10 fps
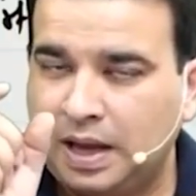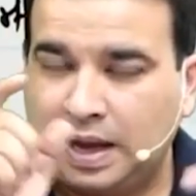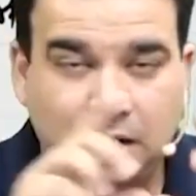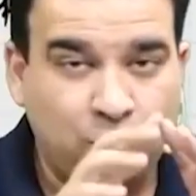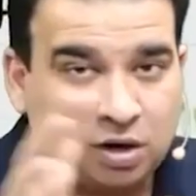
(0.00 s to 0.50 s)

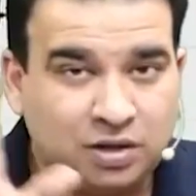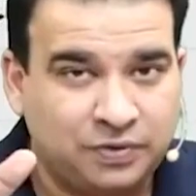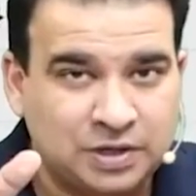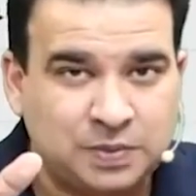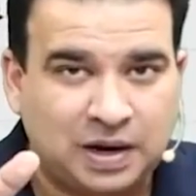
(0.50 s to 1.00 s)
and not the
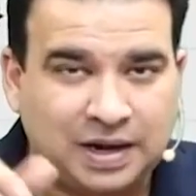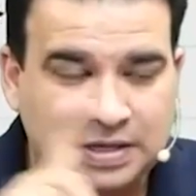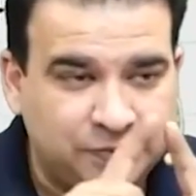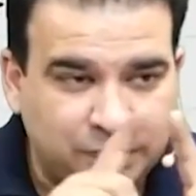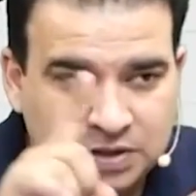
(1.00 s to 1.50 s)
first part,
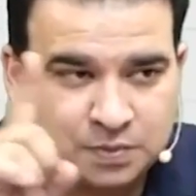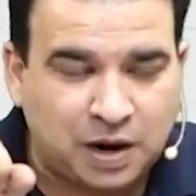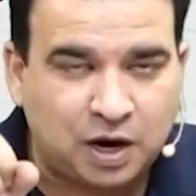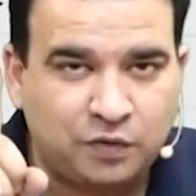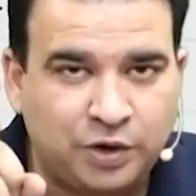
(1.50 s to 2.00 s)
guys. First
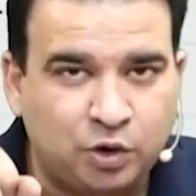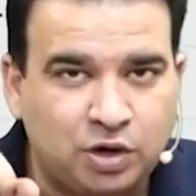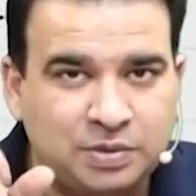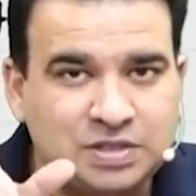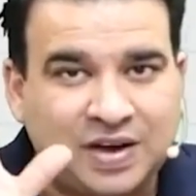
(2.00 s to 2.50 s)
part of
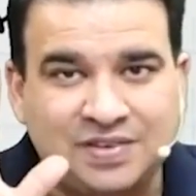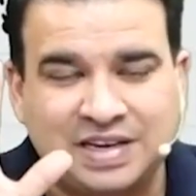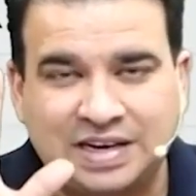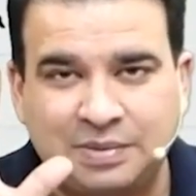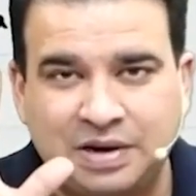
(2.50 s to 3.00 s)
duodenum is 5
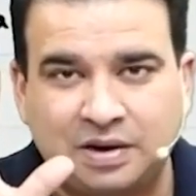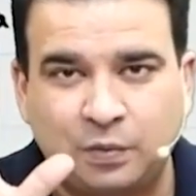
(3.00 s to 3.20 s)
centimeter.